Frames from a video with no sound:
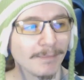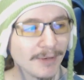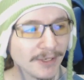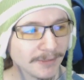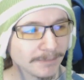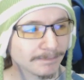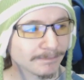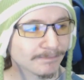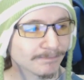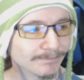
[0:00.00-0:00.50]

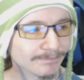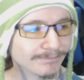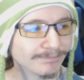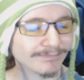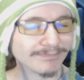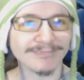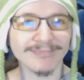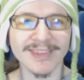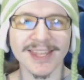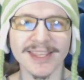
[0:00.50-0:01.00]
But
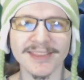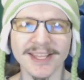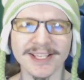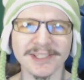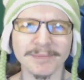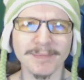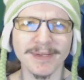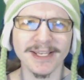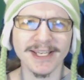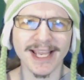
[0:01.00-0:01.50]

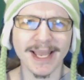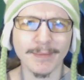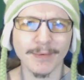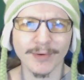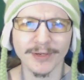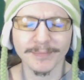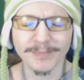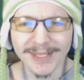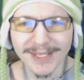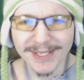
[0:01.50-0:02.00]
that's me
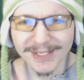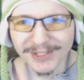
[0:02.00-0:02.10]
yammering,